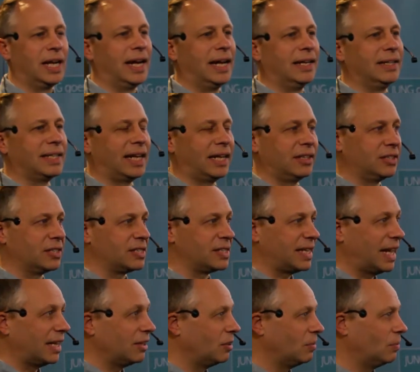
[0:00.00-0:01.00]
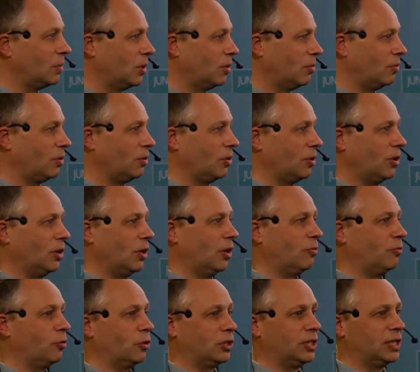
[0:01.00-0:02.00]
and understandable
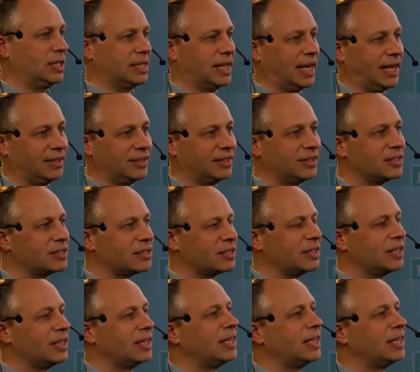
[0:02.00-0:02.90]
for designers.